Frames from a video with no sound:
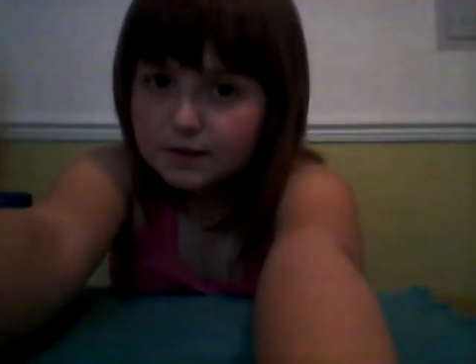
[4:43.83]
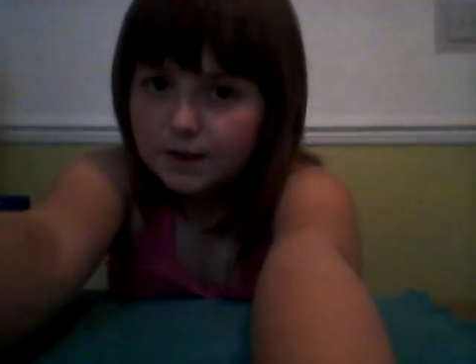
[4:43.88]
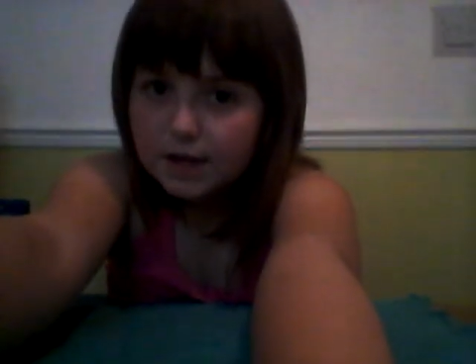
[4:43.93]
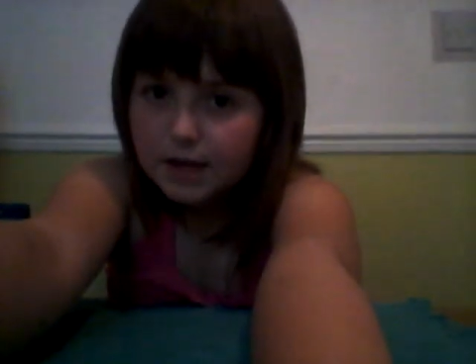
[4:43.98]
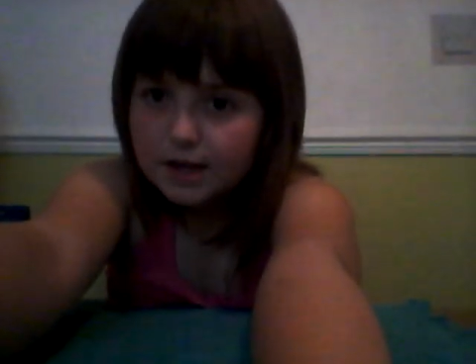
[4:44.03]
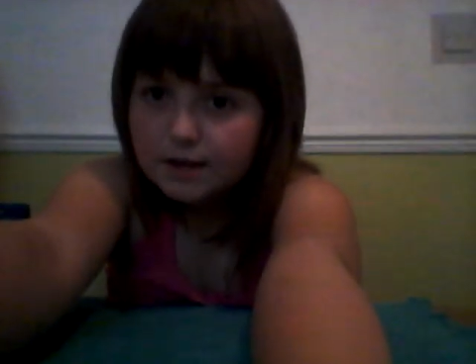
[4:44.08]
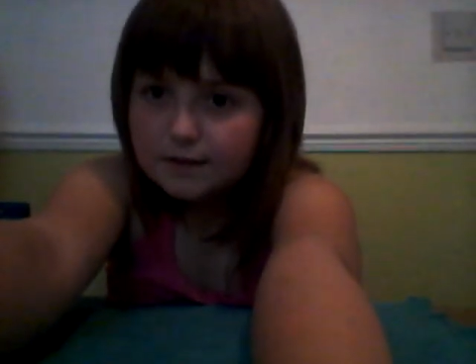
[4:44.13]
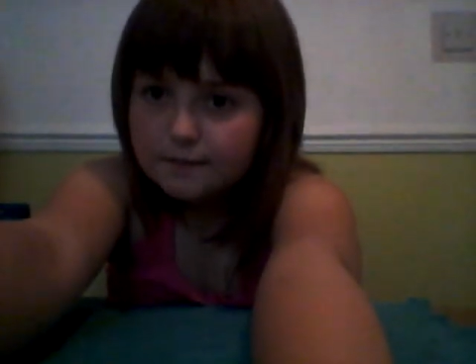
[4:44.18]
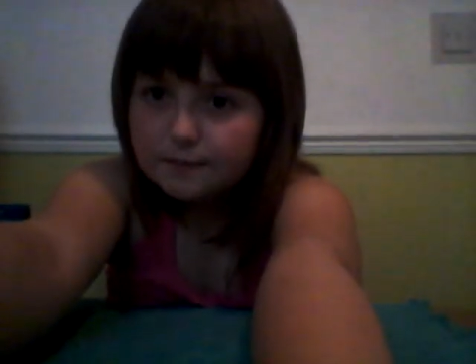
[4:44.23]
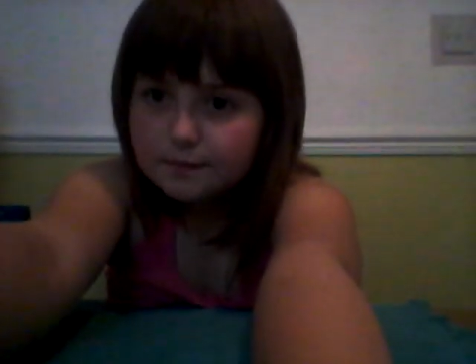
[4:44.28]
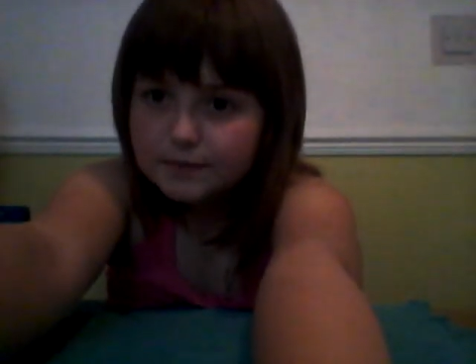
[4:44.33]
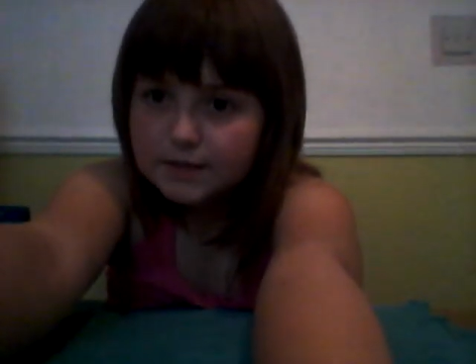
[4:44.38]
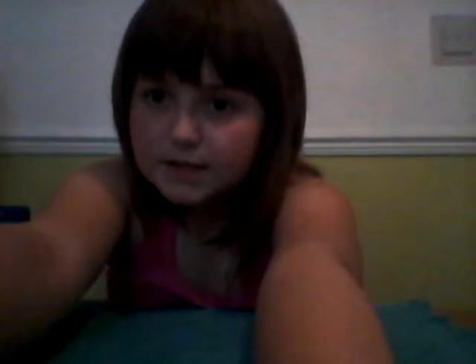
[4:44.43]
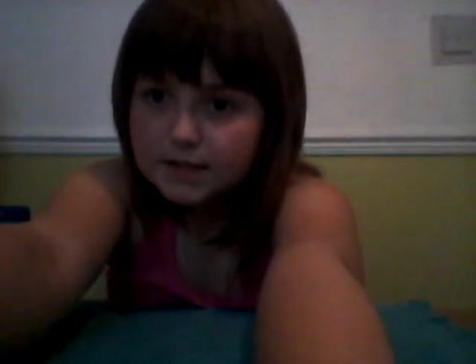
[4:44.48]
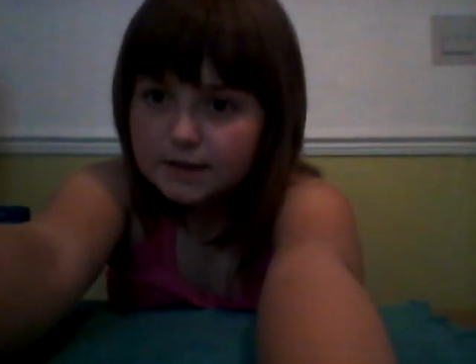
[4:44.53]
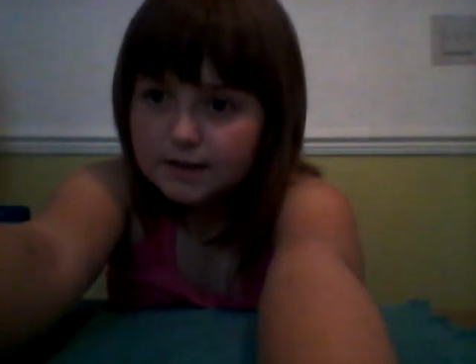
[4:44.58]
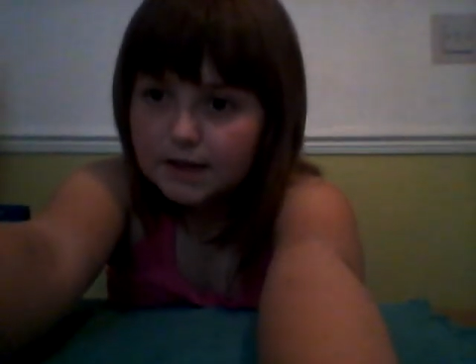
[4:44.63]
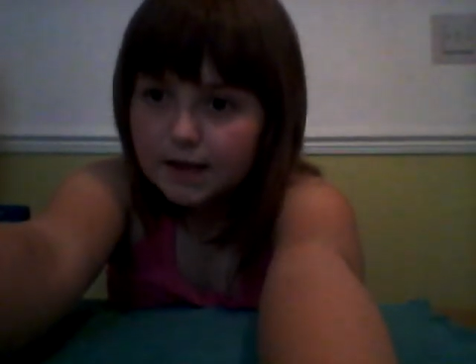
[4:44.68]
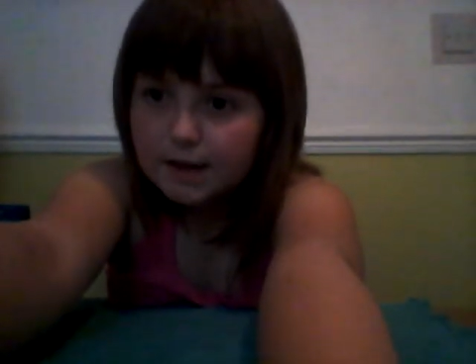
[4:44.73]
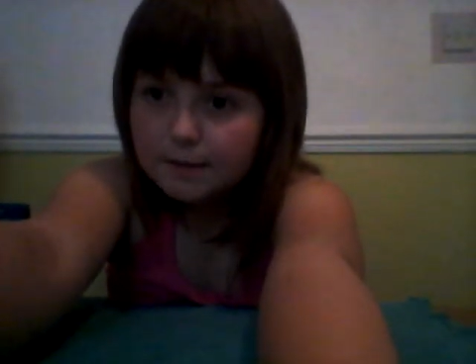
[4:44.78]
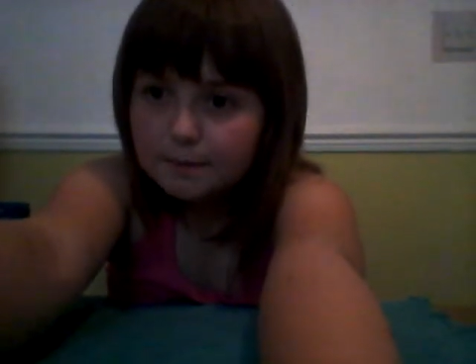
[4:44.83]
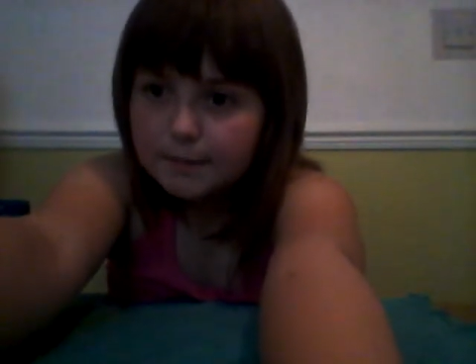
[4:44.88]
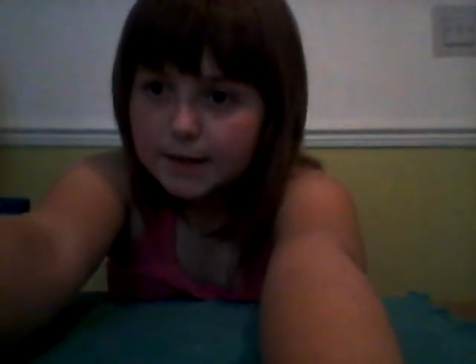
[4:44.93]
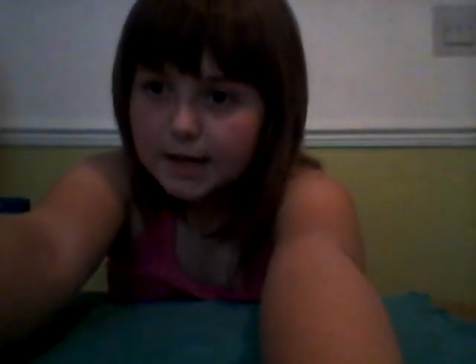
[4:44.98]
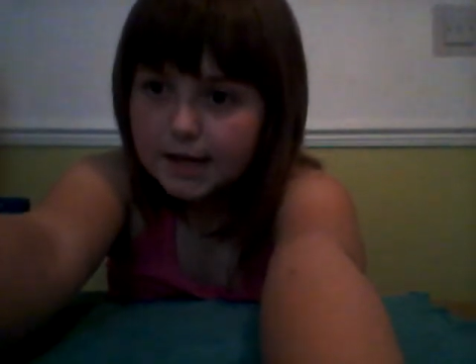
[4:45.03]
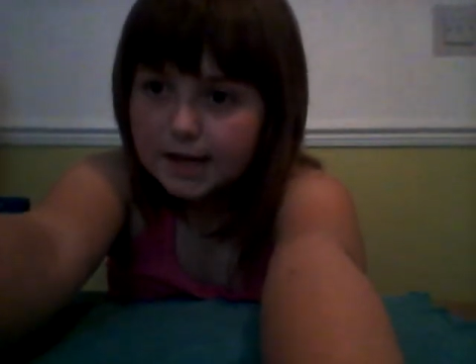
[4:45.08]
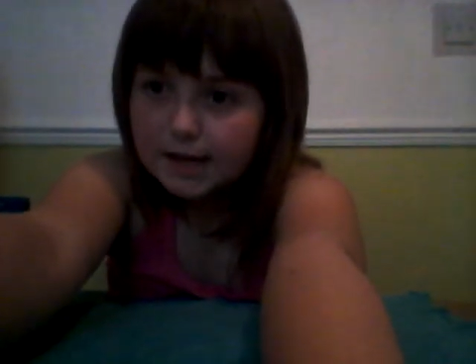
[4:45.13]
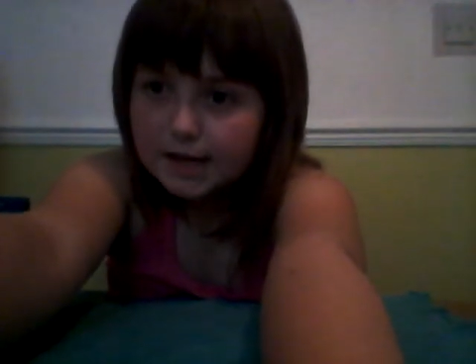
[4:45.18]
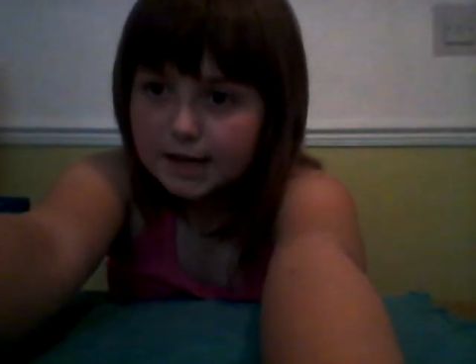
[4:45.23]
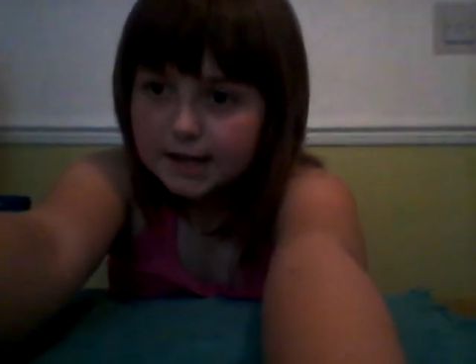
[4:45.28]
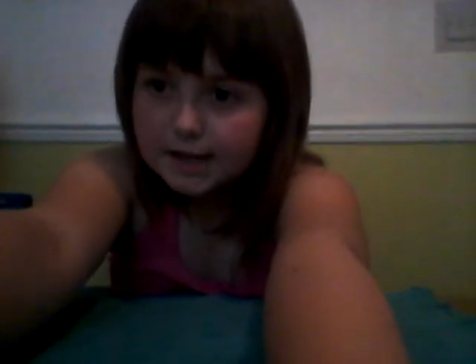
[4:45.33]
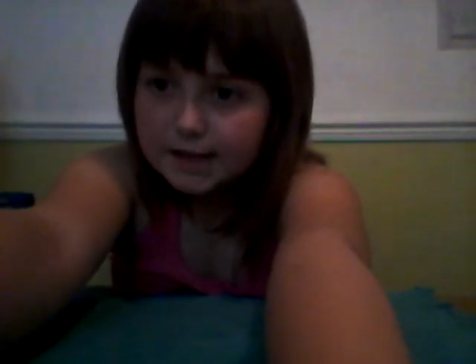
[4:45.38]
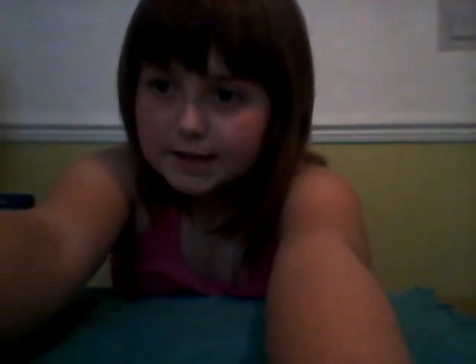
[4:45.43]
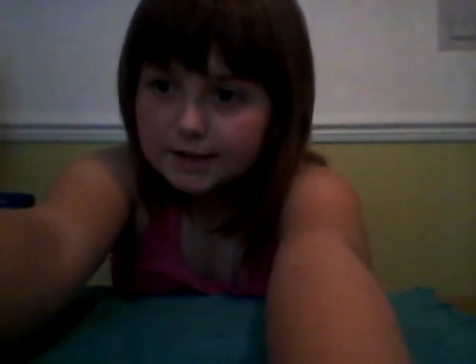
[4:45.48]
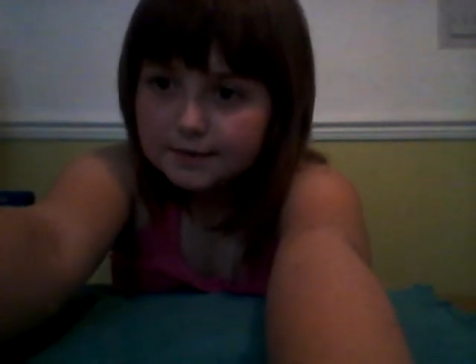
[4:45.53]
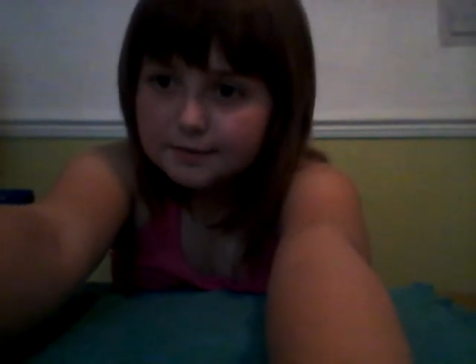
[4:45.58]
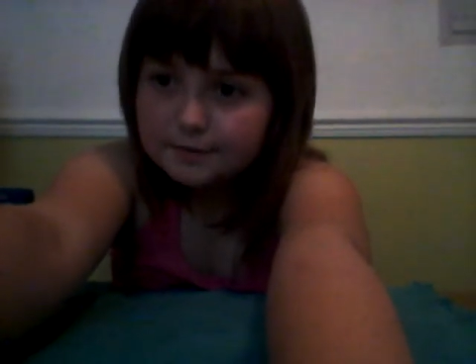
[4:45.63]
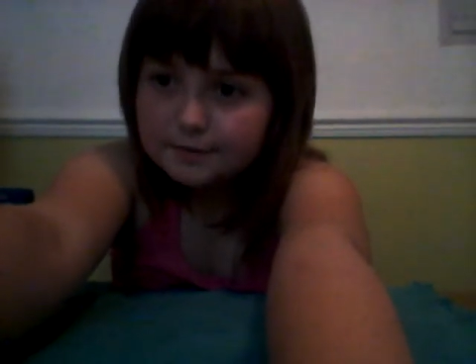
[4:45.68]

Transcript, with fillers: okay? So yeah, bye!